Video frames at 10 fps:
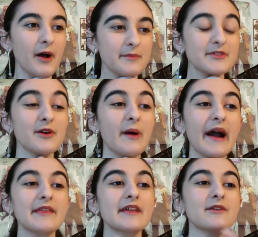So
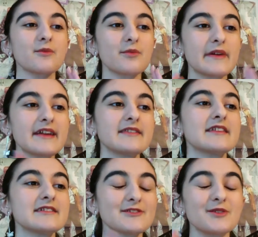I, like, read
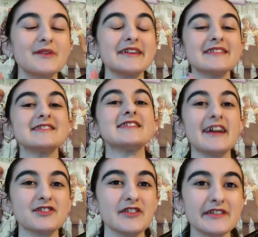the story in
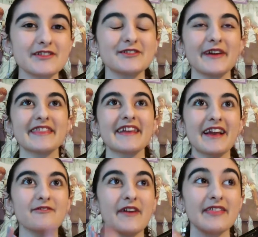sections. So I think
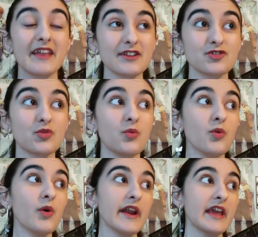I've read, like,
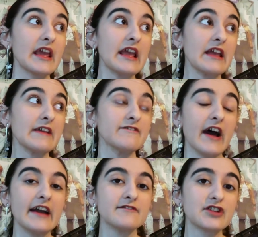
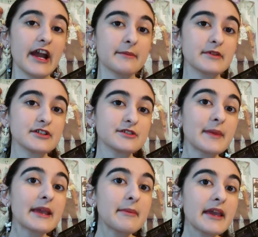25 chapters,
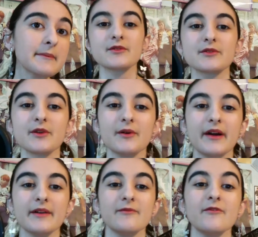maybe. So
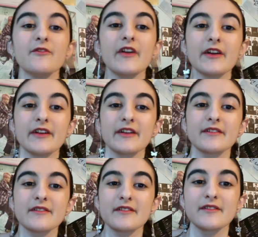I'm very
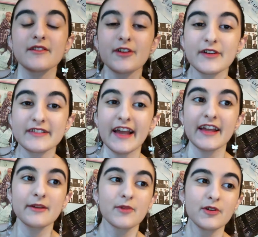curious. I
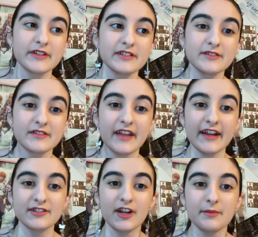am going to
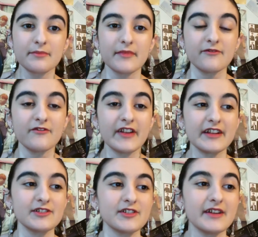catch up and
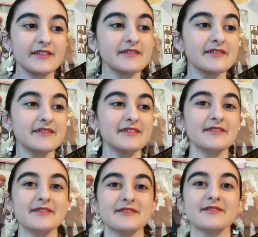finish it,
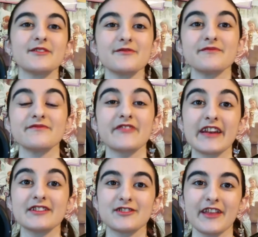or
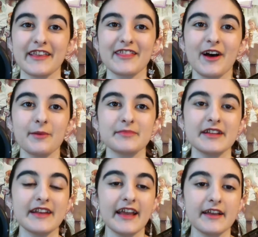finish, like, the
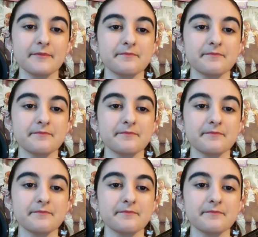up-to-date